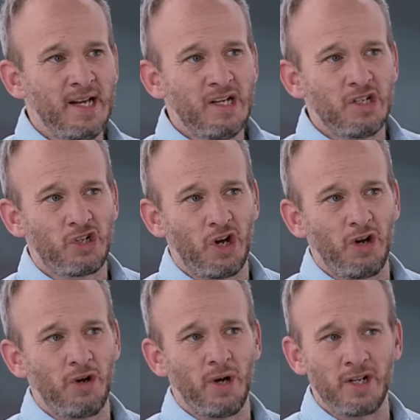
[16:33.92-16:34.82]

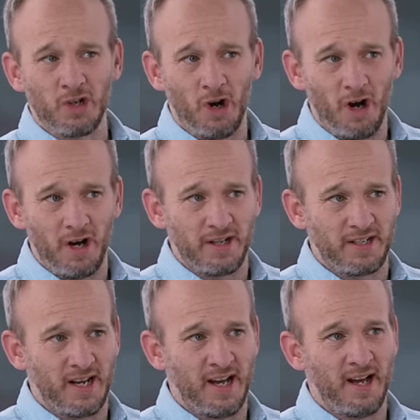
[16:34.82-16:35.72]
So it's hard.
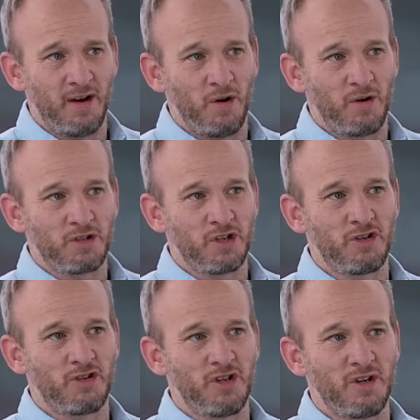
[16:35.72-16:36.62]
Uh, so
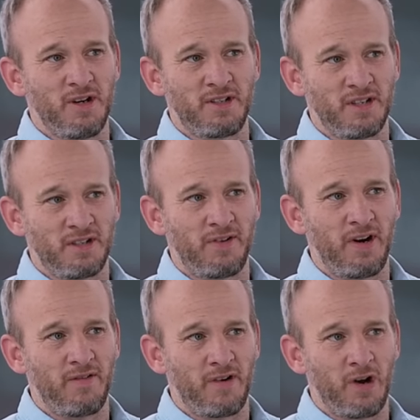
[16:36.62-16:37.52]
it's, it's
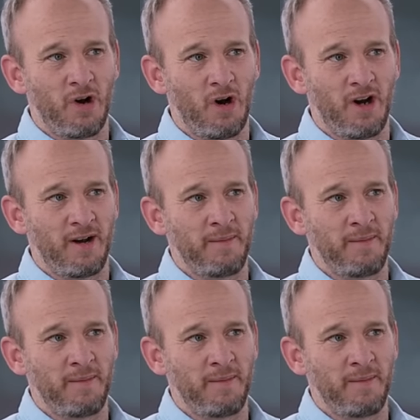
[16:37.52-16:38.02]
very, very hard.